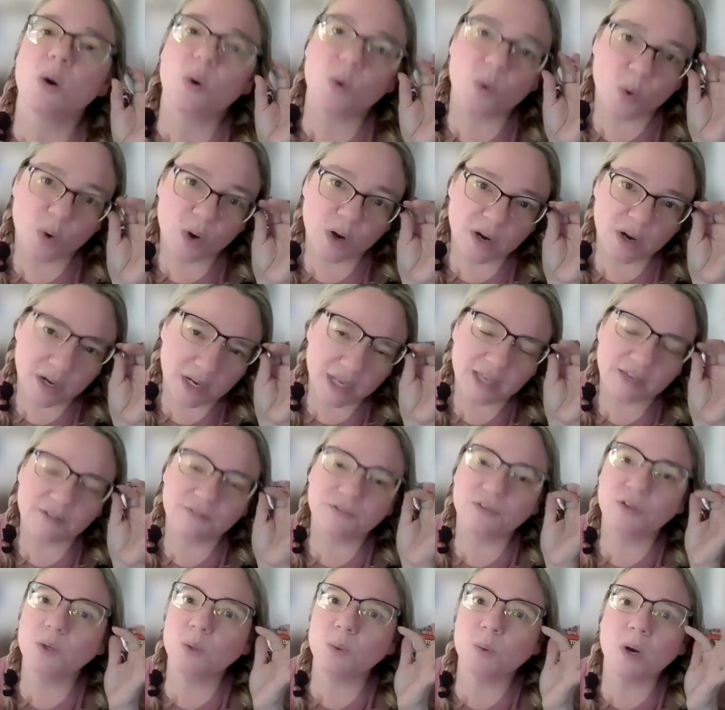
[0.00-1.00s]
or
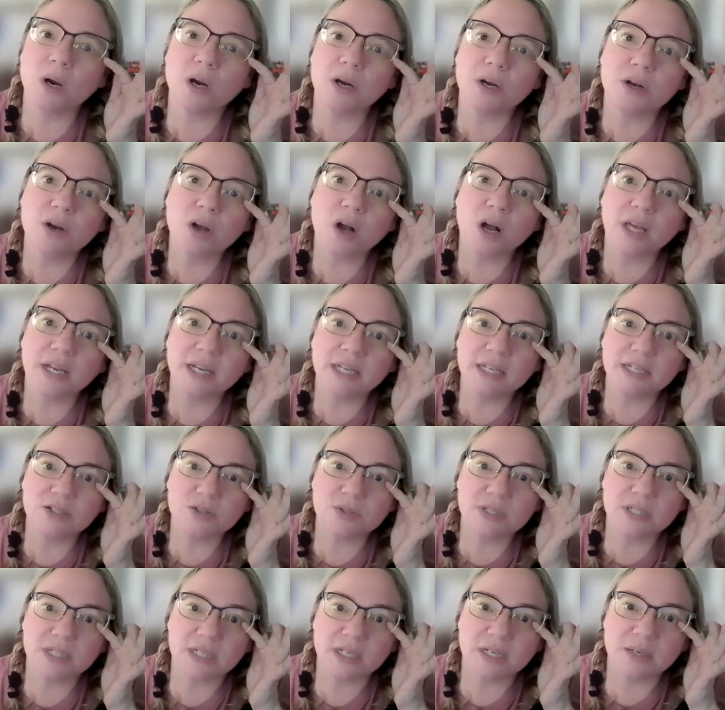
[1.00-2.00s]
if you are not
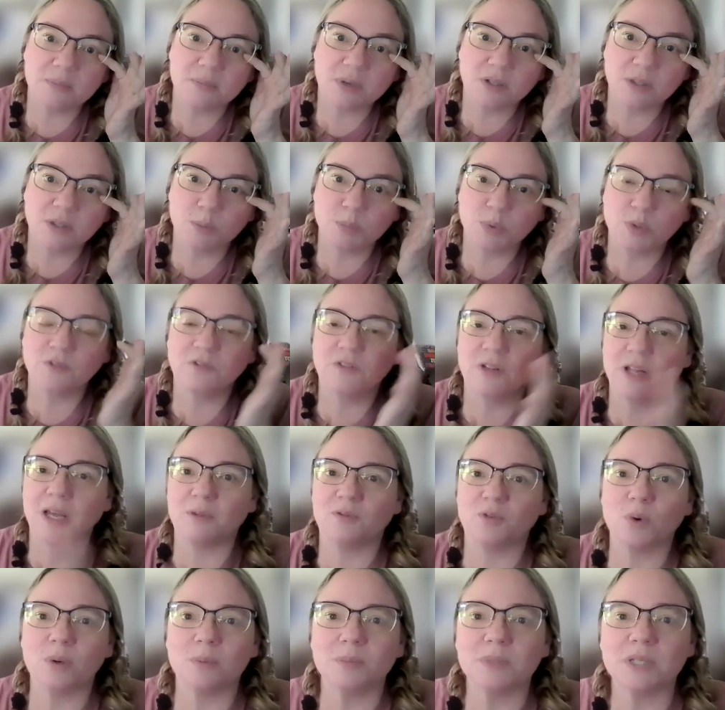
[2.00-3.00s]
interested in multiple
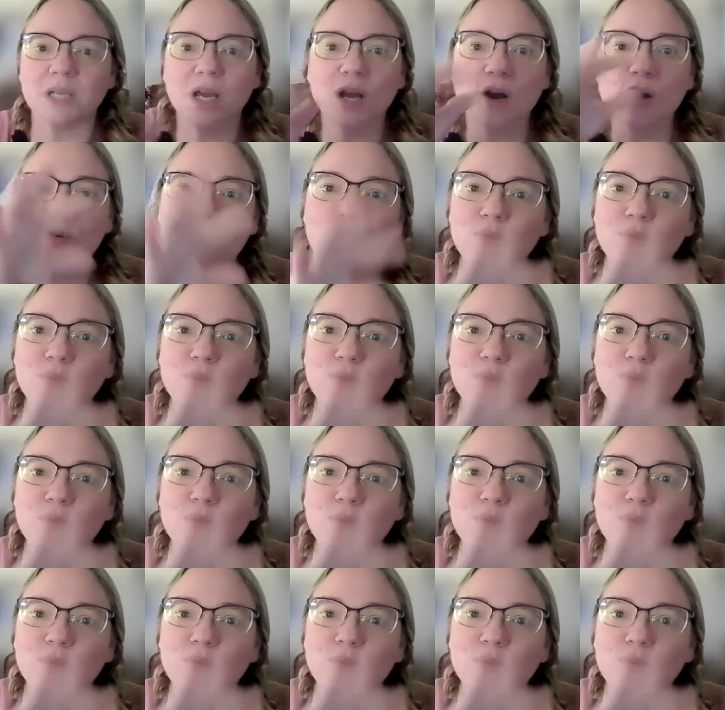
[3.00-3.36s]
platforms,